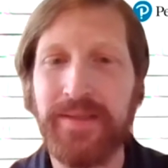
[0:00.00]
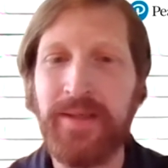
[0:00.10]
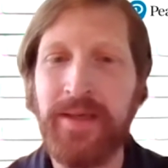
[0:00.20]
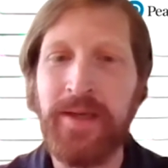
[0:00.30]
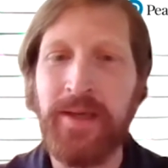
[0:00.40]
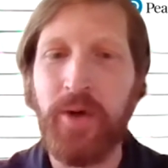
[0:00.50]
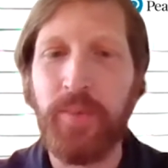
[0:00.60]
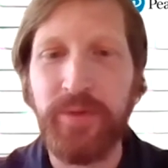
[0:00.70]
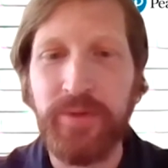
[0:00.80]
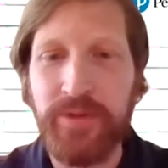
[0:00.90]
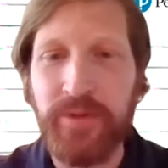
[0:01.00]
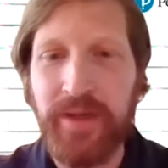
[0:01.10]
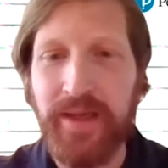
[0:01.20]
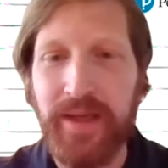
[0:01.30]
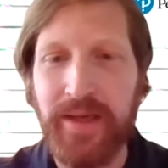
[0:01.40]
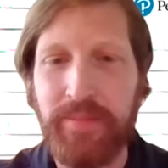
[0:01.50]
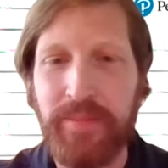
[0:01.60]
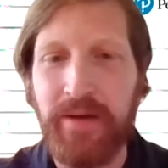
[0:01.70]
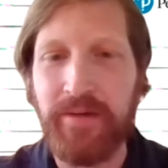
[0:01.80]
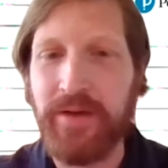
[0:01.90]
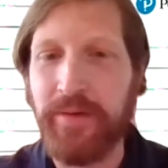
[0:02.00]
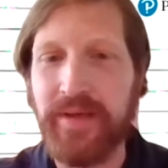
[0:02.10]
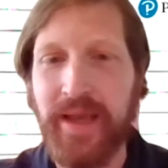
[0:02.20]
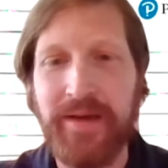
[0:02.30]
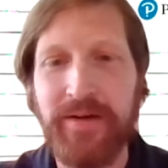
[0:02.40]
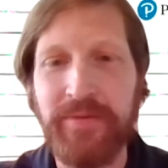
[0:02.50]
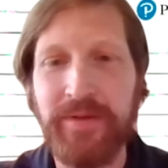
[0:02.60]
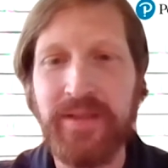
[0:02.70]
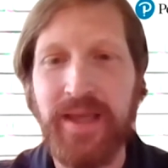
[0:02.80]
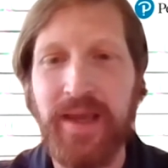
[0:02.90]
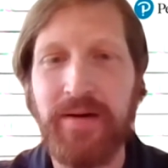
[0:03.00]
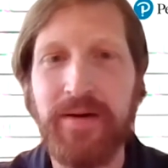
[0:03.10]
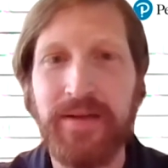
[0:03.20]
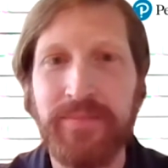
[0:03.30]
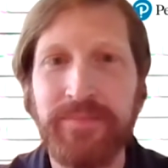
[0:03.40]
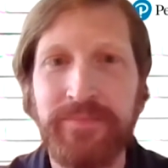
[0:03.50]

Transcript: I hope you'll enjoy it, and I'm now going to hand over to Kate Harding.